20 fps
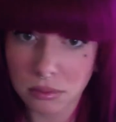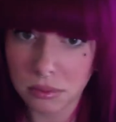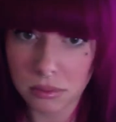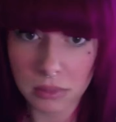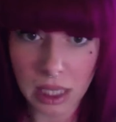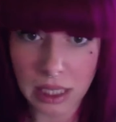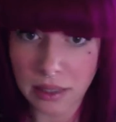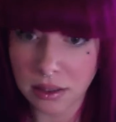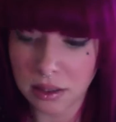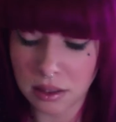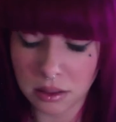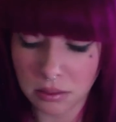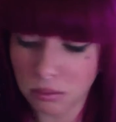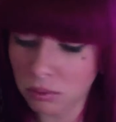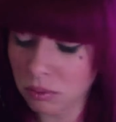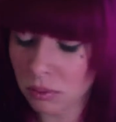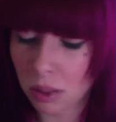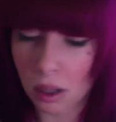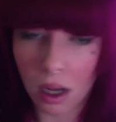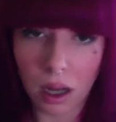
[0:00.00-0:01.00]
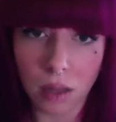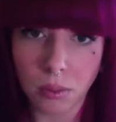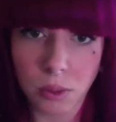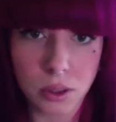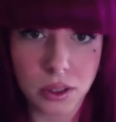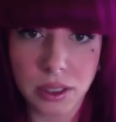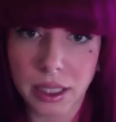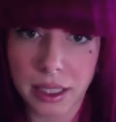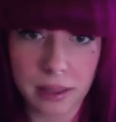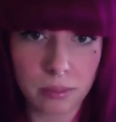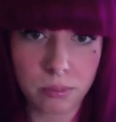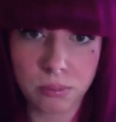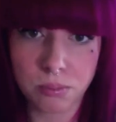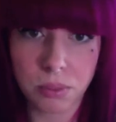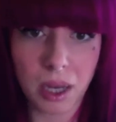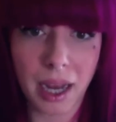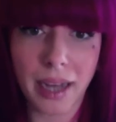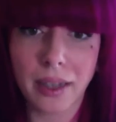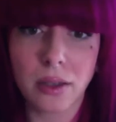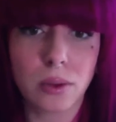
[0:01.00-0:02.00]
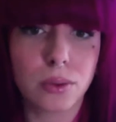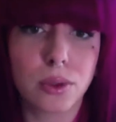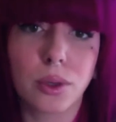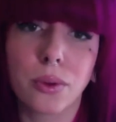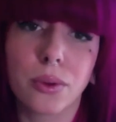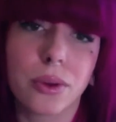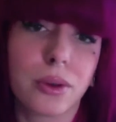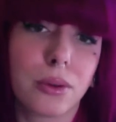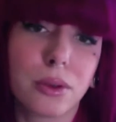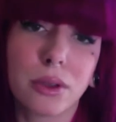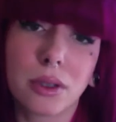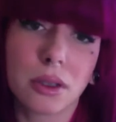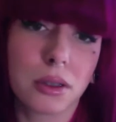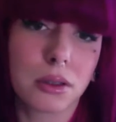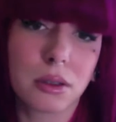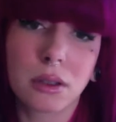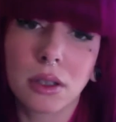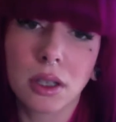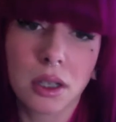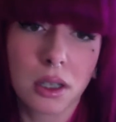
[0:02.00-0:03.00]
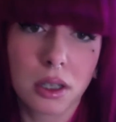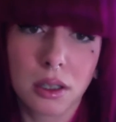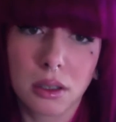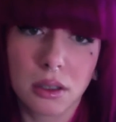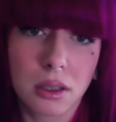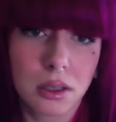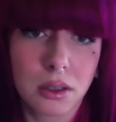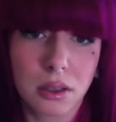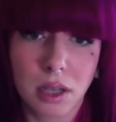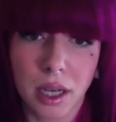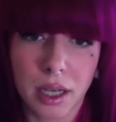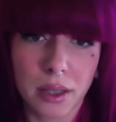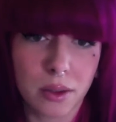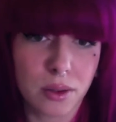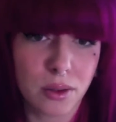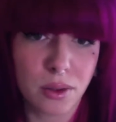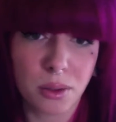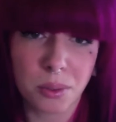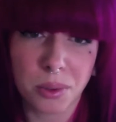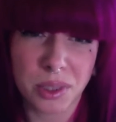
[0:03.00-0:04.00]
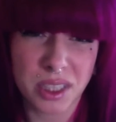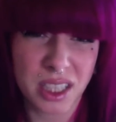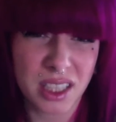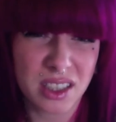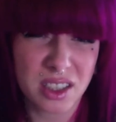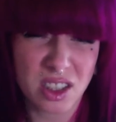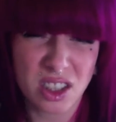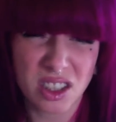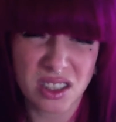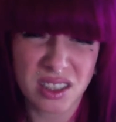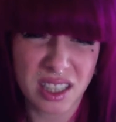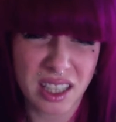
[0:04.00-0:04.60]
It's almost like, I don't know the percentages.